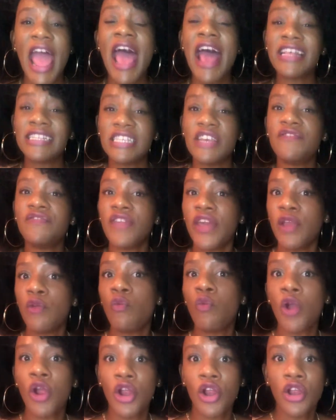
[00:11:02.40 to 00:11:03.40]
as if they
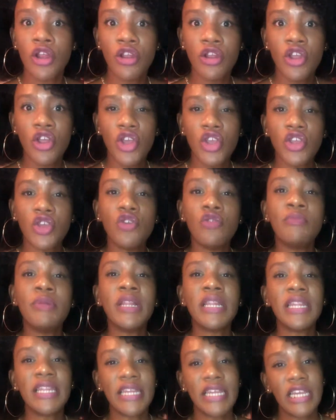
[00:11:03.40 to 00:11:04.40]
were. You
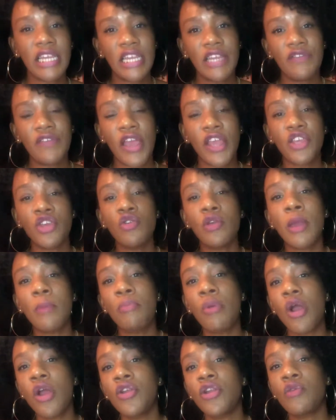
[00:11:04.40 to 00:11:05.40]
believe and you can
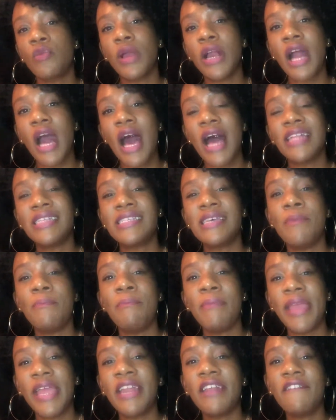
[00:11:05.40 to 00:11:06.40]
partner with God to
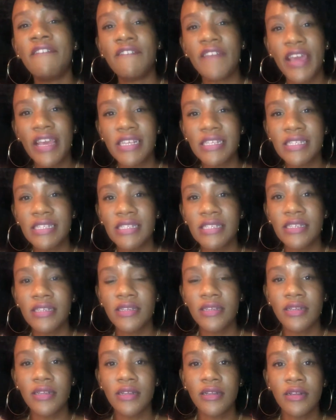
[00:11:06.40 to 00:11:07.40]
manifest,
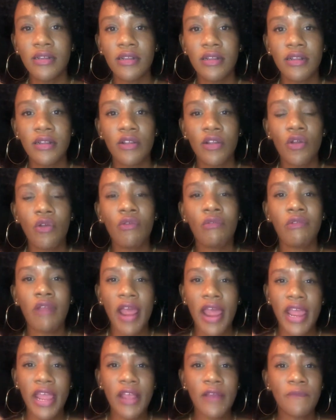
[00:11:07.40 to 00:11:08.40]

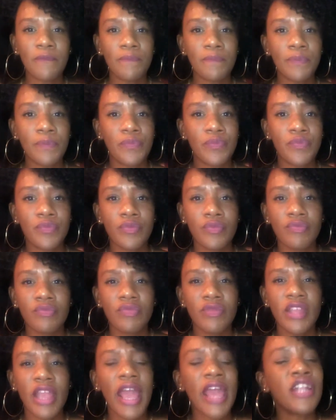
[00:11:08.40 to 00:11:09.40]
right?
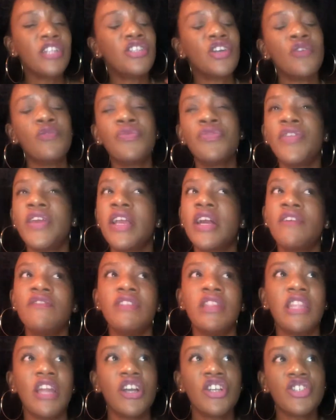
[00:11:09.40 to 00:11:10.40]
And don't think
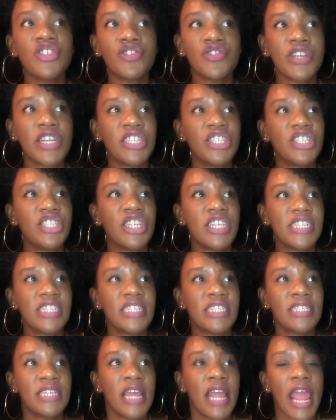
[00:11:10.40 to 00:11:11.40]
of luxury as
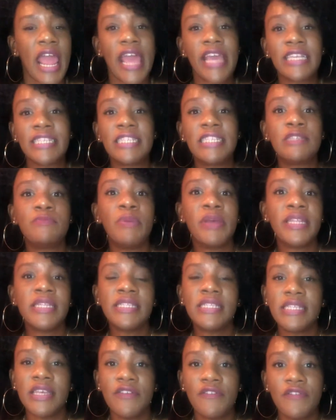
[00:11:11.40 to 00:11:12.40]
just
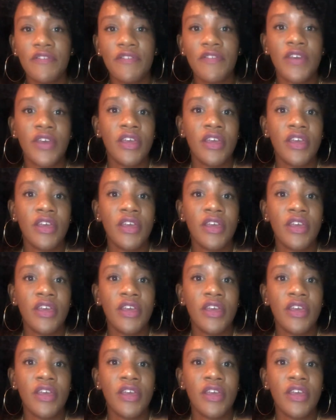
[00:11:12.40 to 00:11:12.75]
expensive